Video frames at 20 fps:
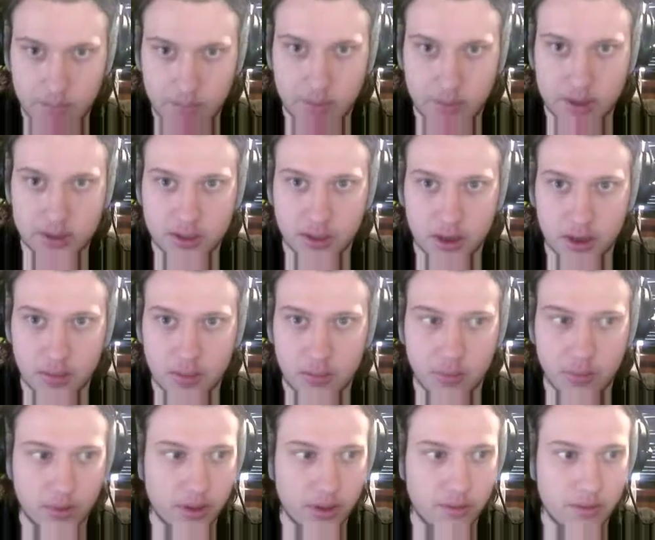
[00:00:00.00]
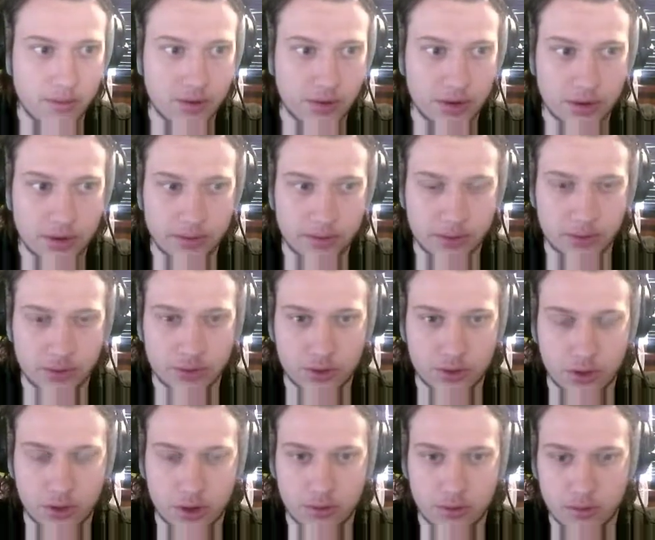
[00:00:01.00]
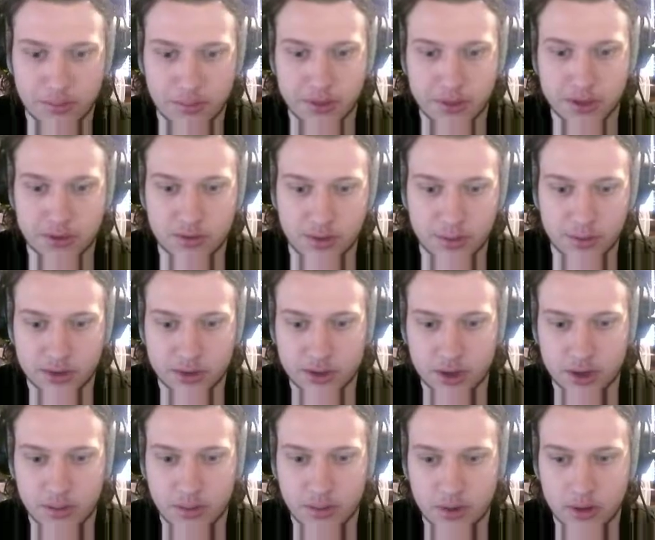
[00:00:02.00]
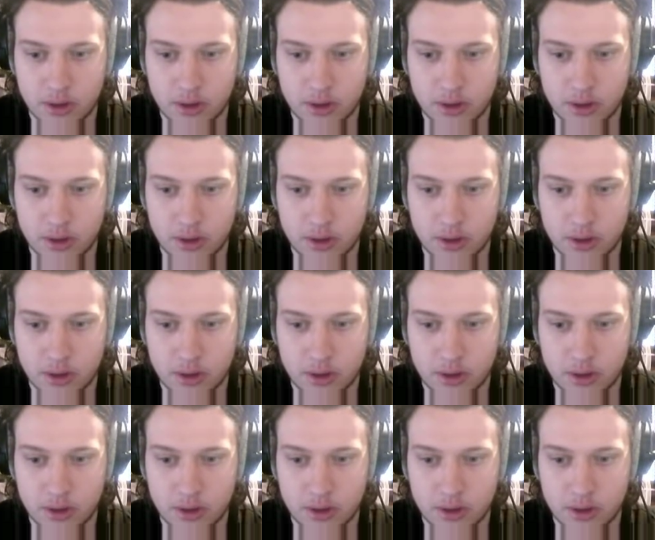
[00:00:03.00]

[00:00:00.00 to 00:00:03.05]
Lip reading: messing up with Visual Studio with my streaming setup.